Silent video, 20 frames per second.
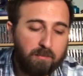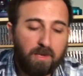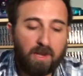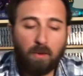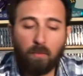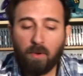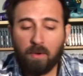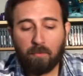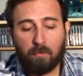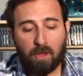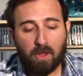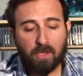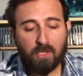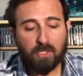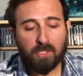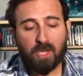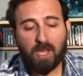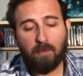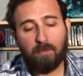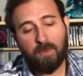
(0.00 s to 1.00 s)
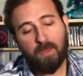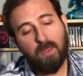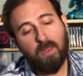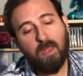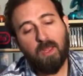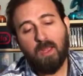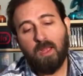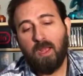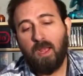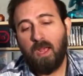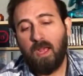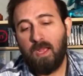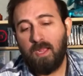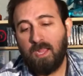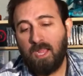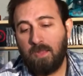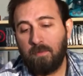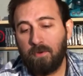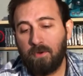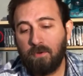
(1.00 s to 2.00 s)
But at one pawn shop, I
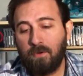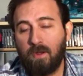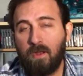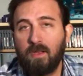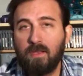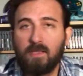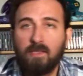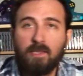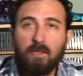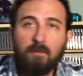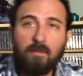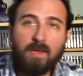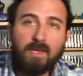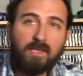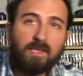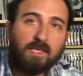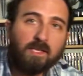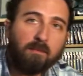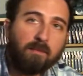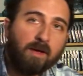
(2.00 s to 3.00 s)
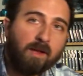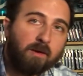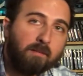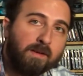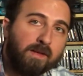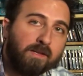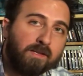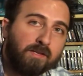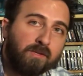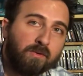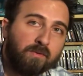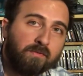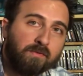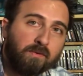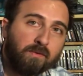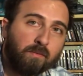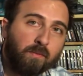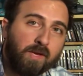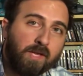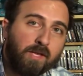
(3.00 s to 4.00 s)
came across The Amazing Spider-Man 2
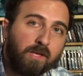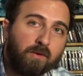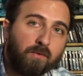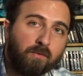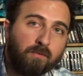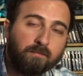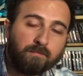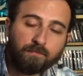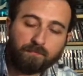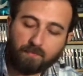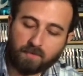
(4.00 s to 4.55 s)
for Wii U